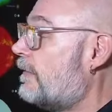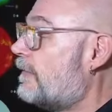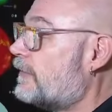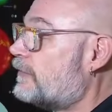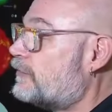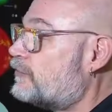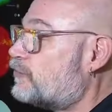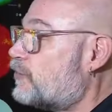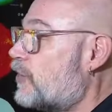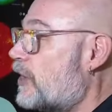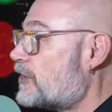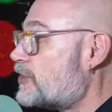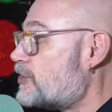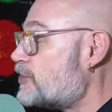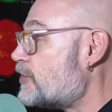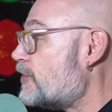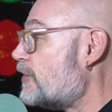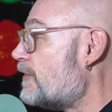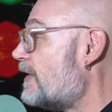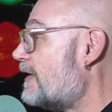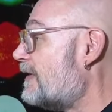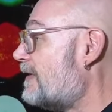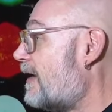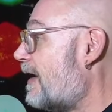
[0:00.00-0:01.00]
the
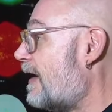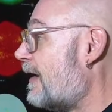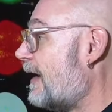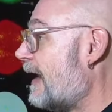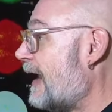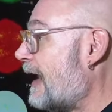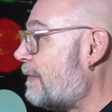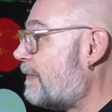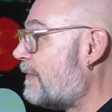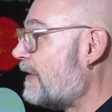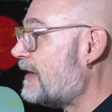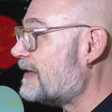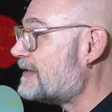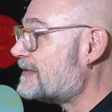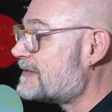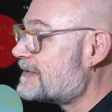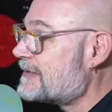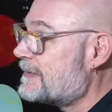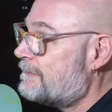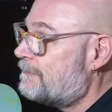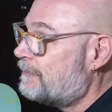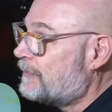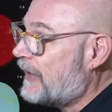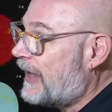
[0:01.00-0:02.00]
structure and the
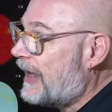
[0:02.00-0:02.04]
dynamics.